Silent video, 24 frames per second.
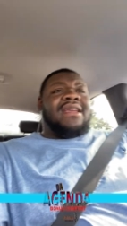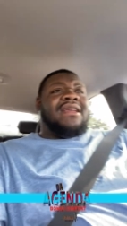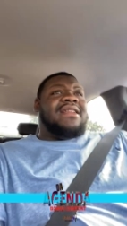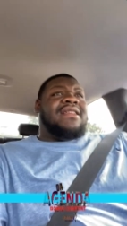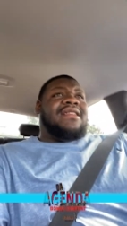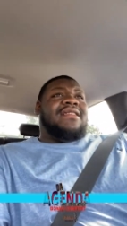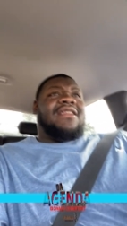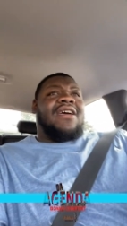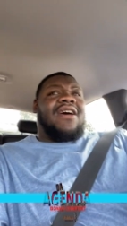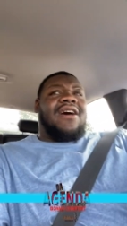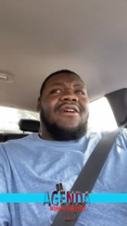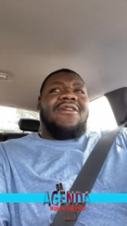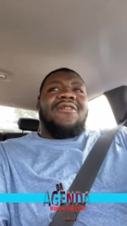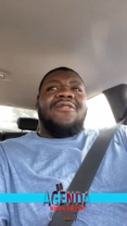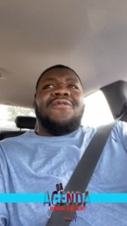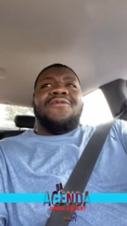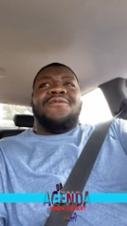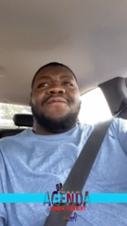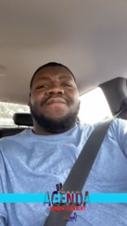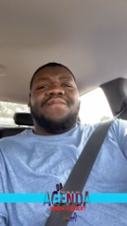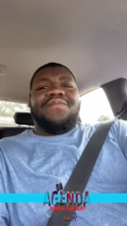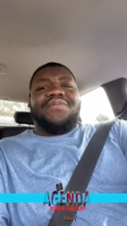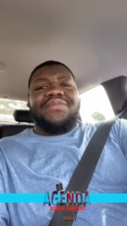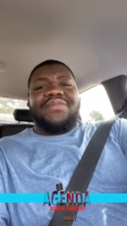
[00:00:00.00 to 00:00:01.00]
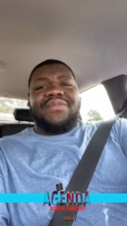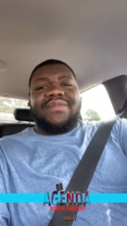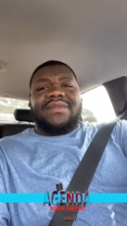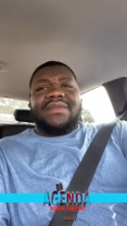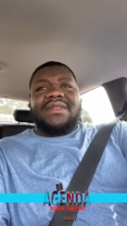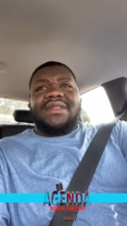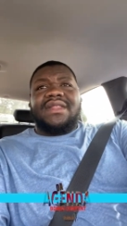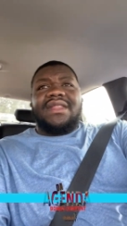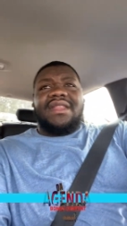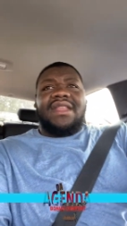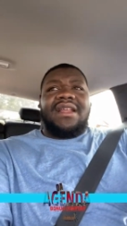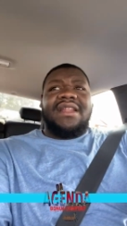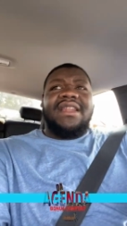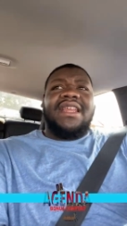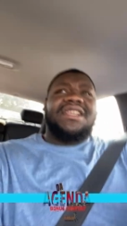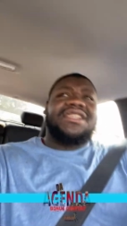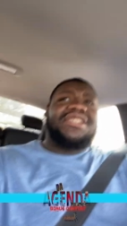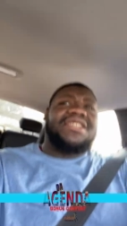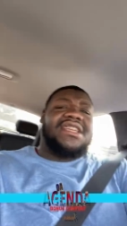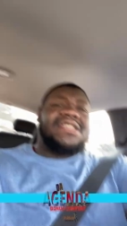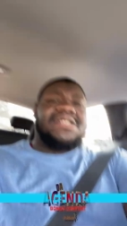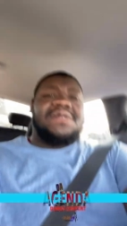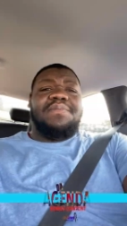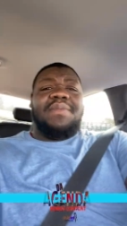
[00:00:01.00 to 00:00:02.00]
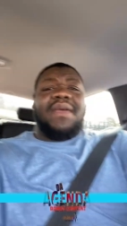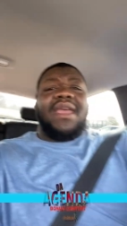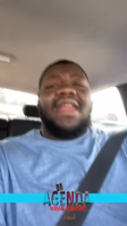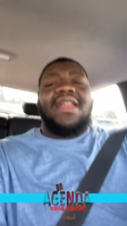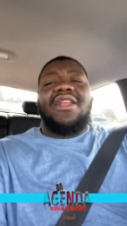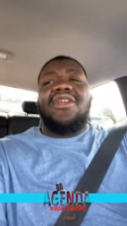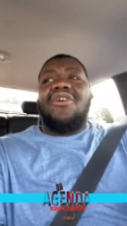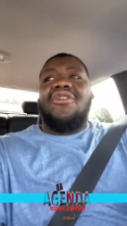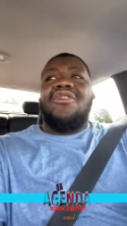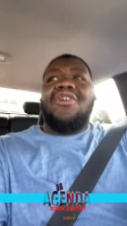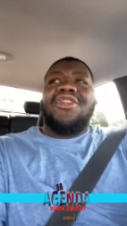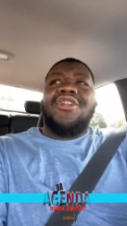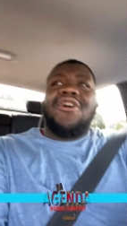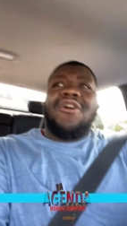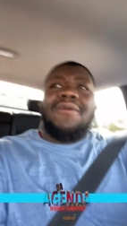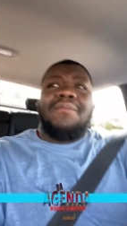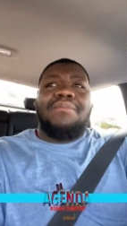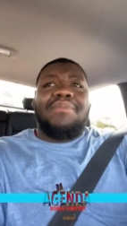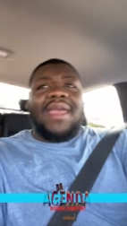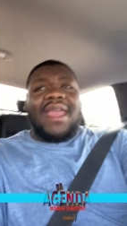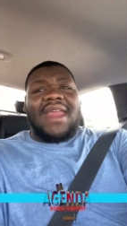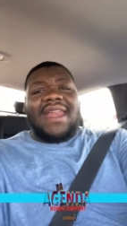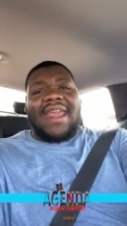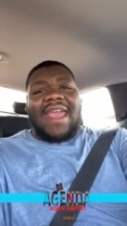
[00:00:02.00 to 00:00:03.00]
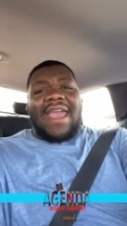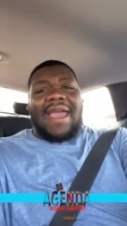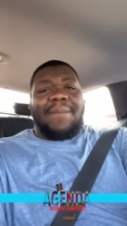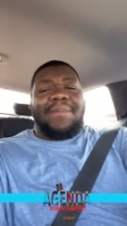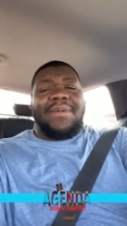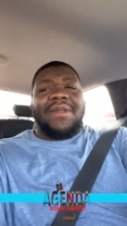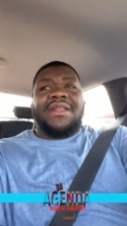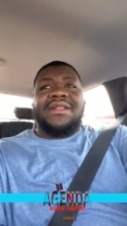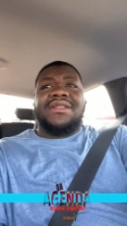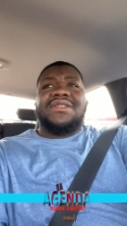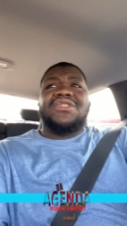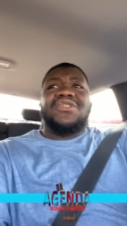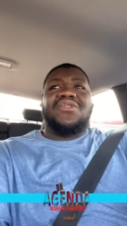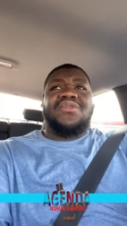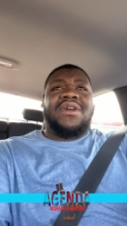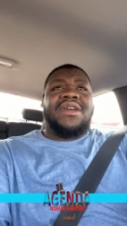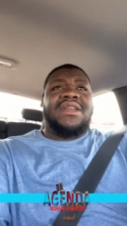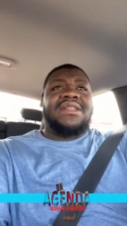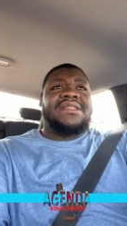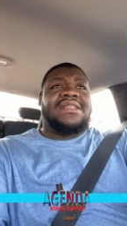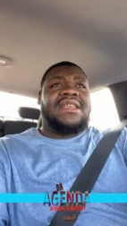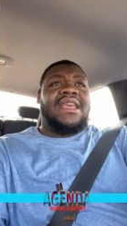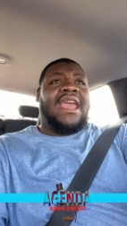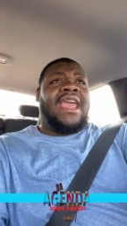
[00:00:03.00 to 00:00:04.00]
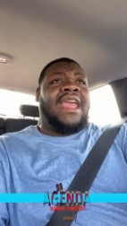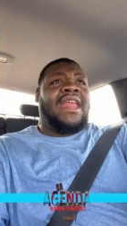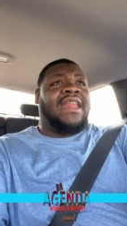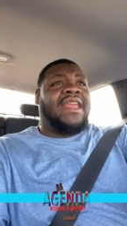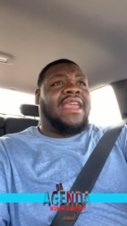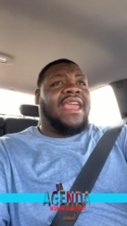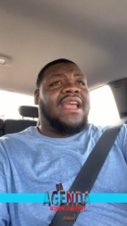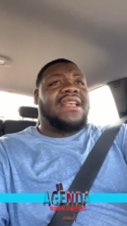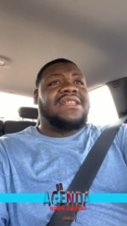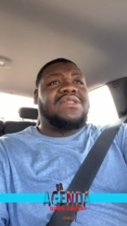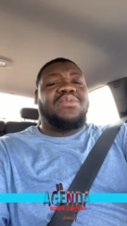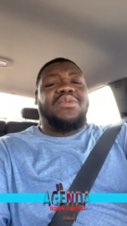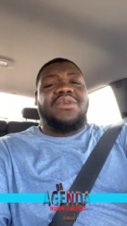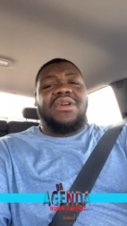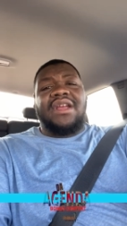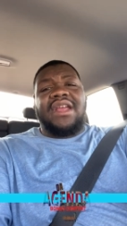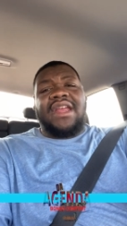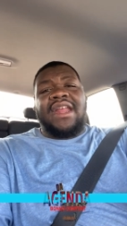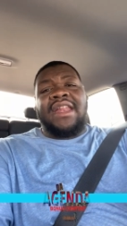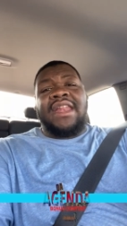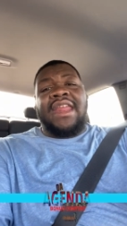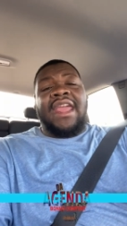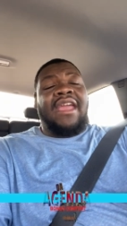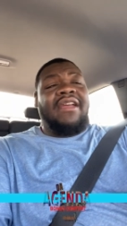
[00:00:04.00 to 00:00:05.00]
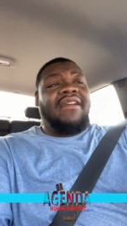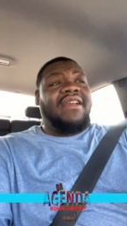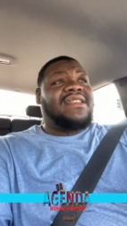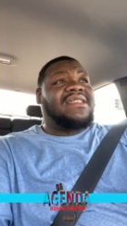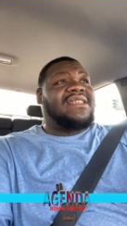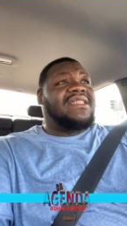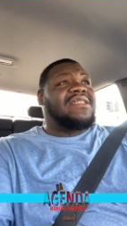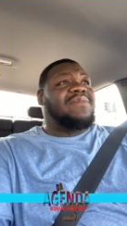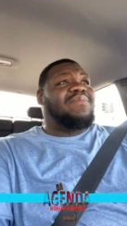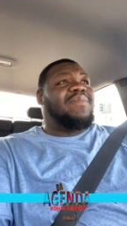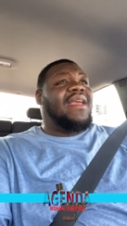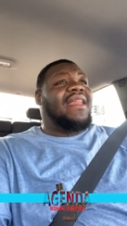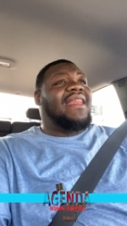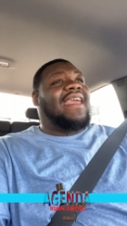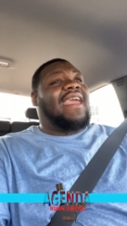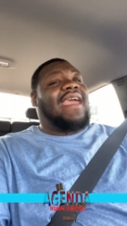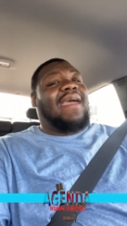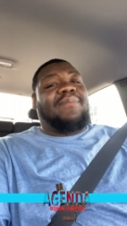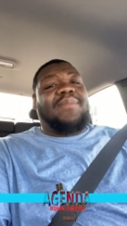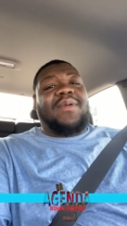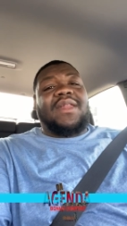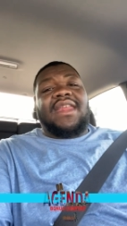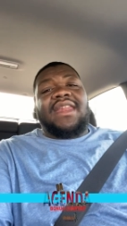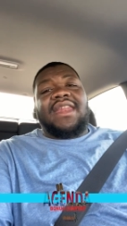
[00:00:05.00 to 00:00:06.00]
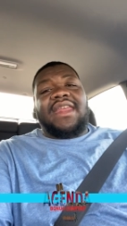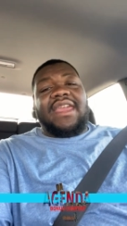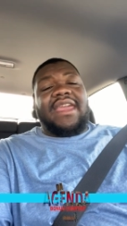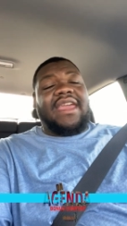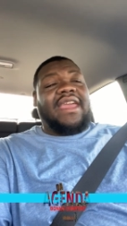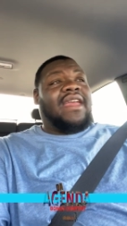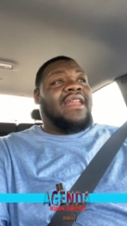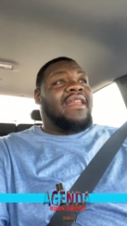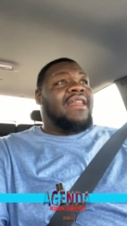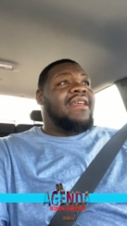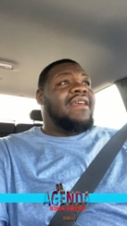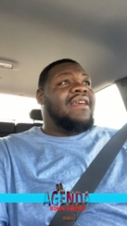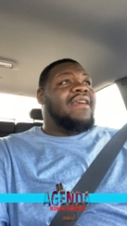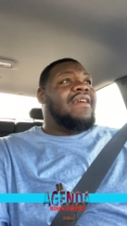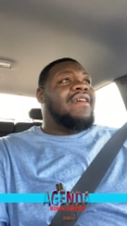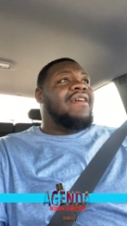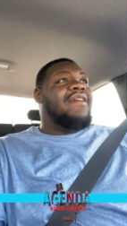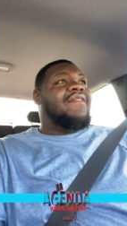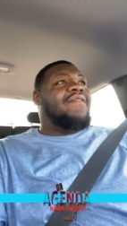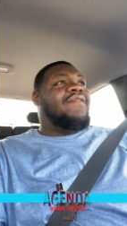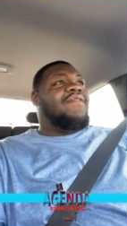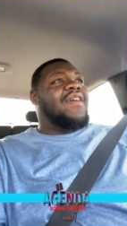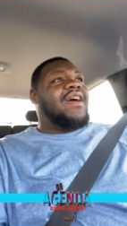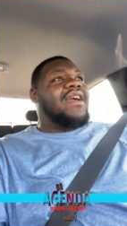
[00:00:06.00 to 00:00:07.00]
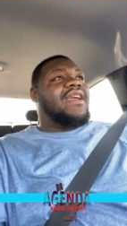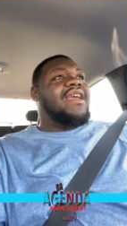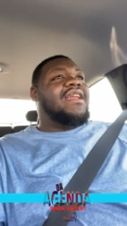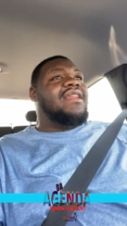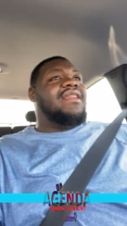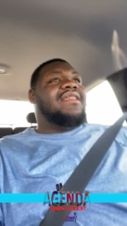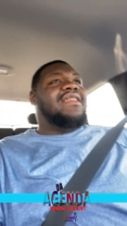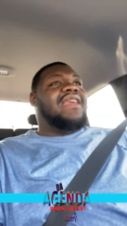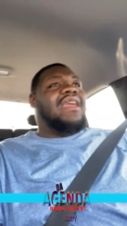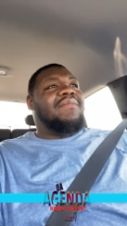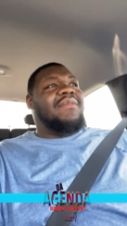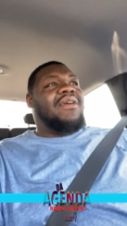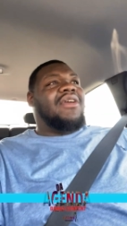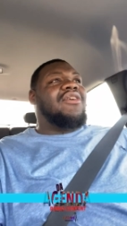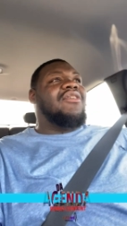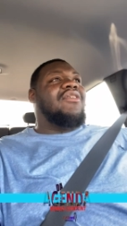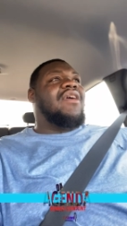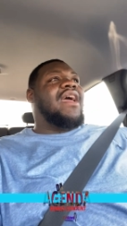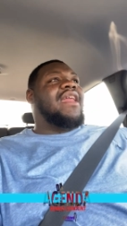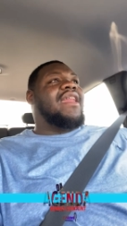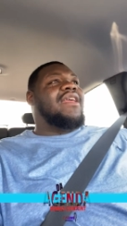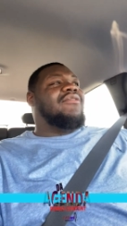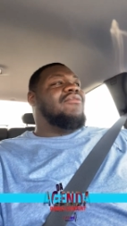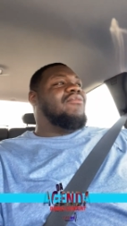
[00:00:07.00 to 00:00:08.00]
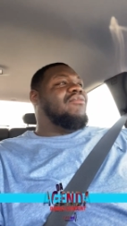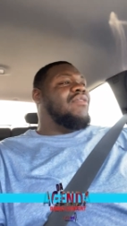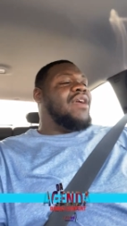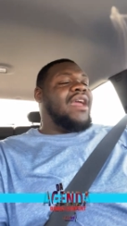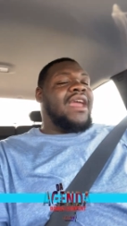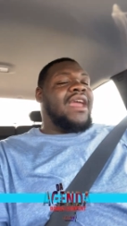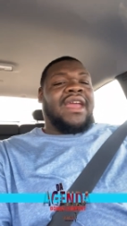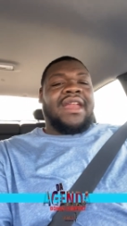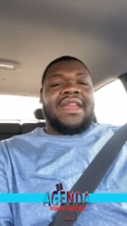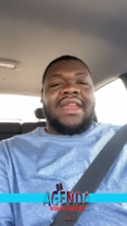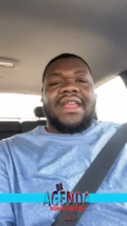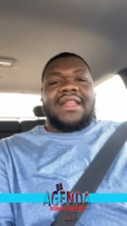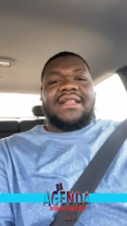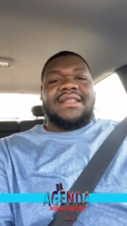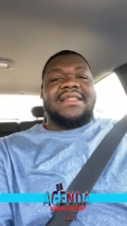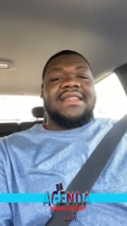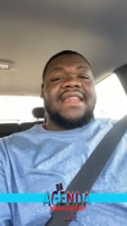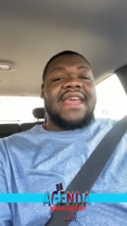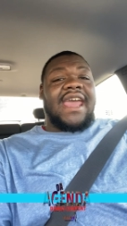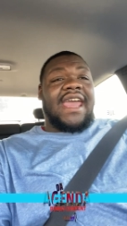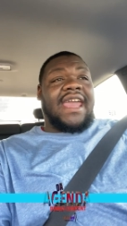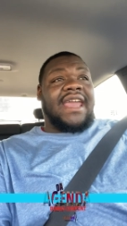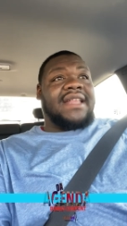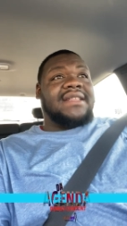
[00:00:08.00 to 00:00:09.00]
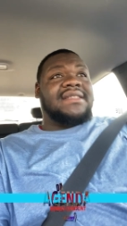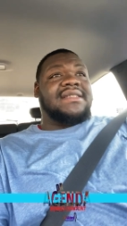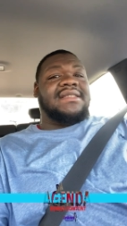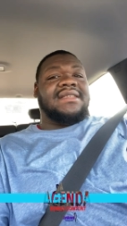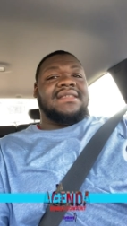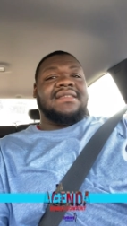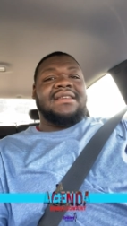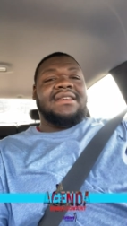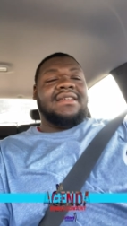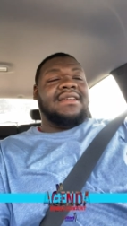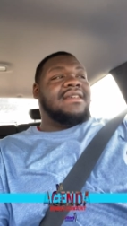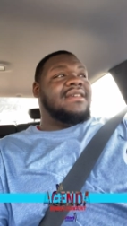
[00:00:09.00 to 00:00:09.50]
no, this shit's been going on, been happening to us, and guess where in areas it's been happening in? Fucking Democratic ran states.